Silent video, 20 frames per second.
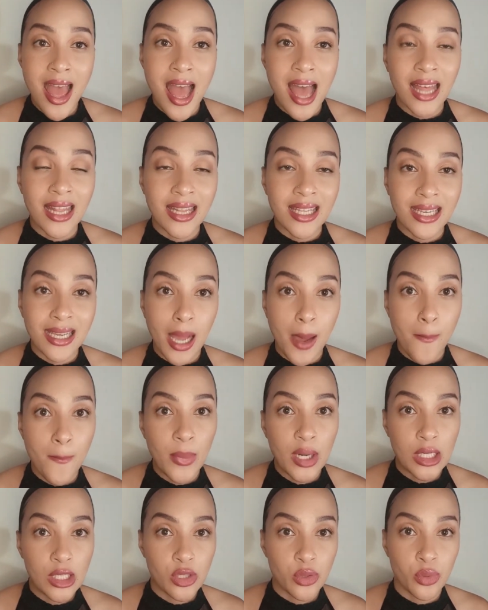and the
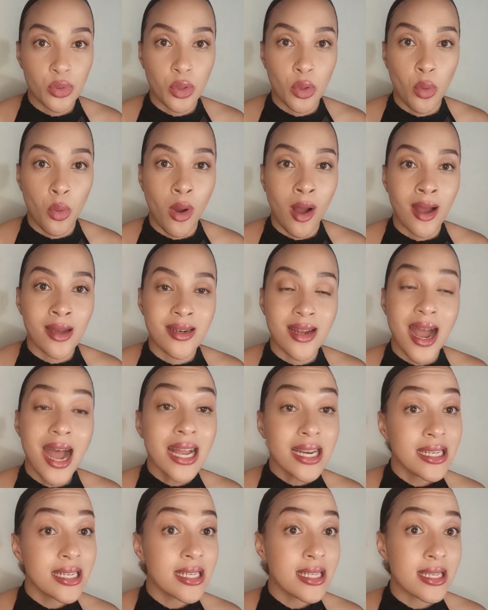company is required
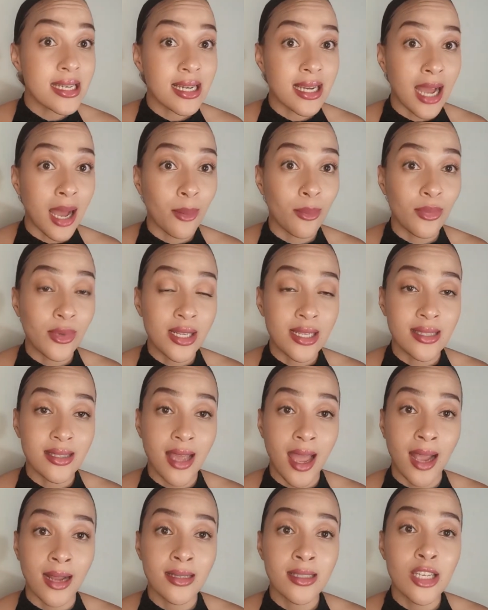under the Companies
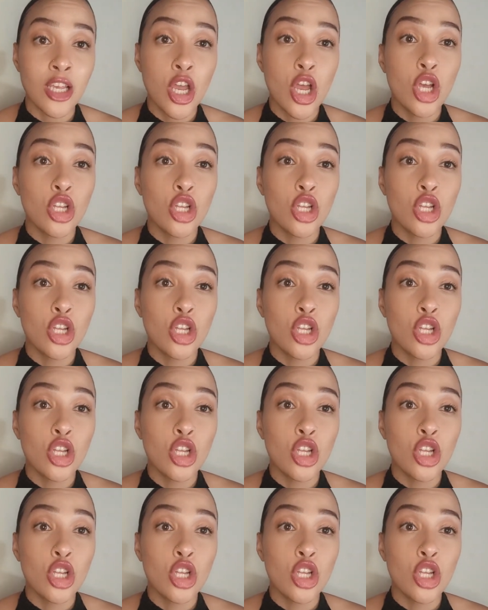Act